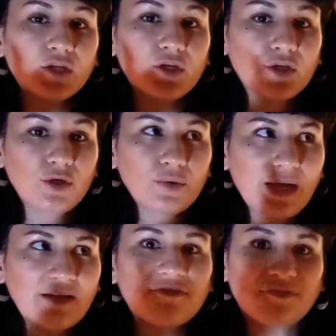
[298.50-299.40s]
you
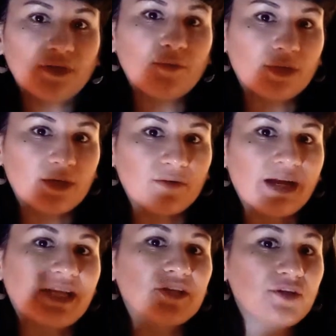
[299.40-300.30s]
have free will
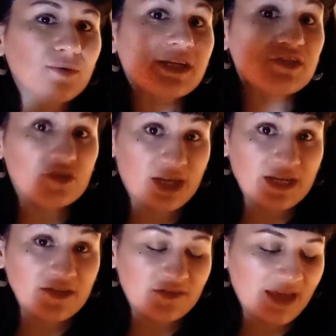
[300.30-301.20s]
and you can
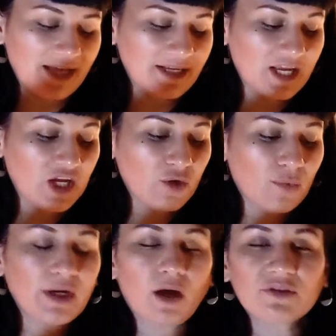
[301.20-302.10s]
change that.
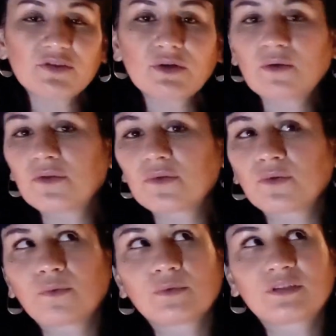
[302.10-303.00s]
We also go
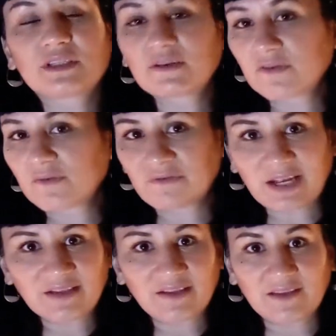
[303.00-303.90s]
through different
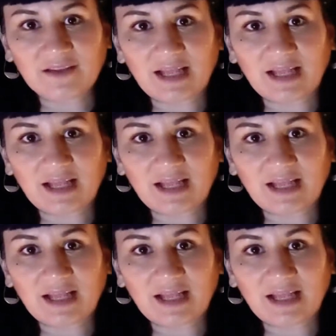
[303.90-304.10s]
phases in